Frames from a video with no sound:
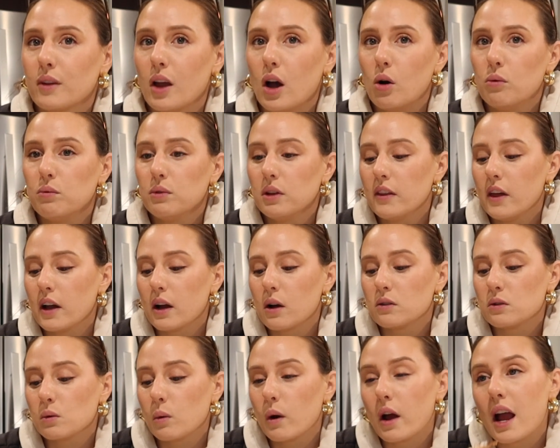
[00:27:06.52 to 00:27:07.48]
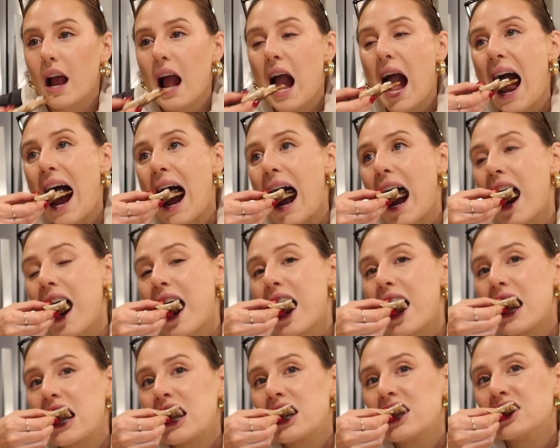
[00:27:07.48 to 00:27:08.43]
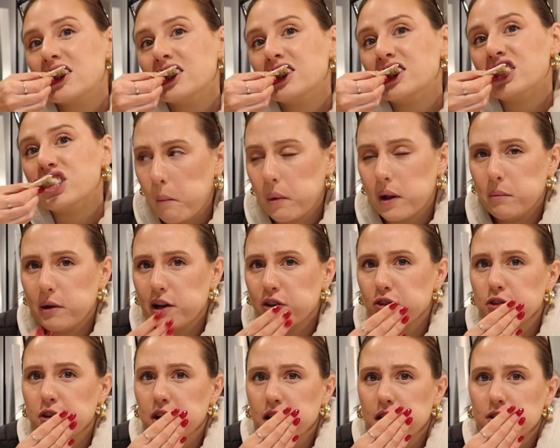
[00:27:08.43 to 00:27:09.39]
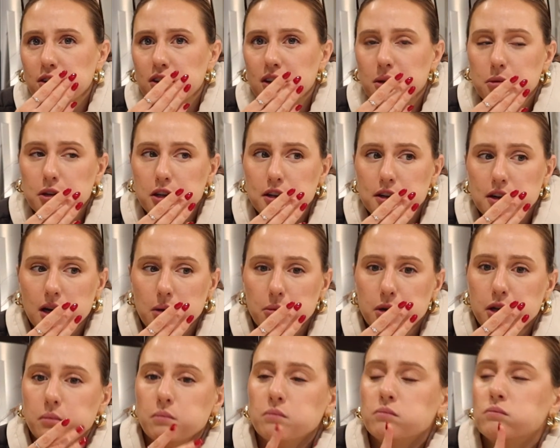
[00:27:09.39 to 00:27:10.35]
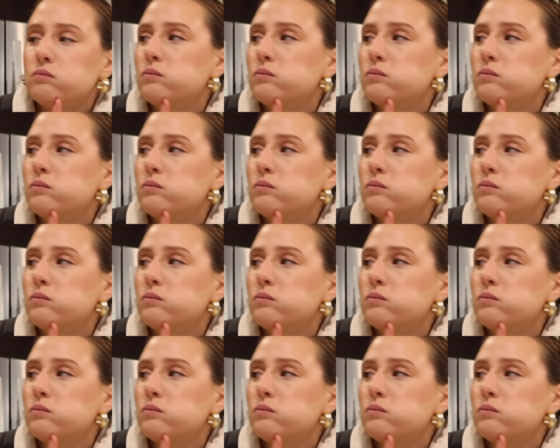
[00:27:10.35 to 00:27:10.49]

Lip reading: Hopefully that goes away. Maybe I should take a CBD gummy.